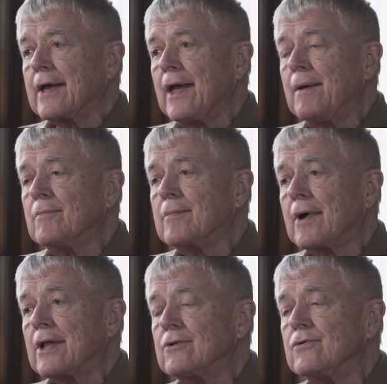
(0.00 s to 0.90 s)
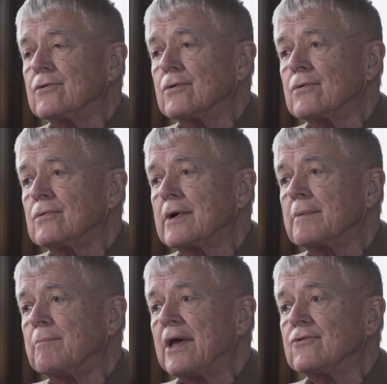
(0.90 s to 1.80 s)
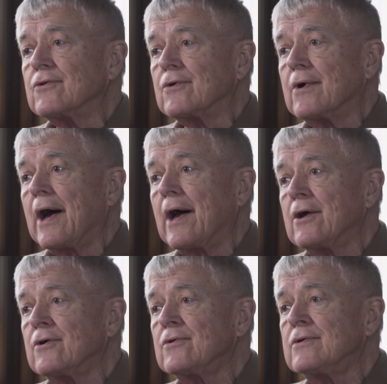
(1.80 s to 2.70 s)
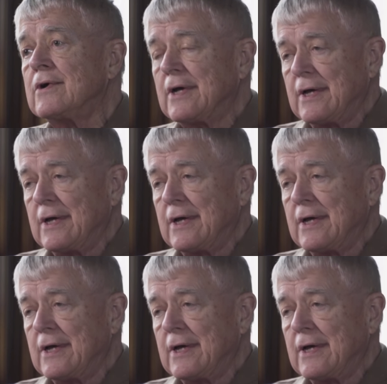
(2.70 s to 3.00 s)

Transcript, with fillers: I came uh, to Mason, Ohio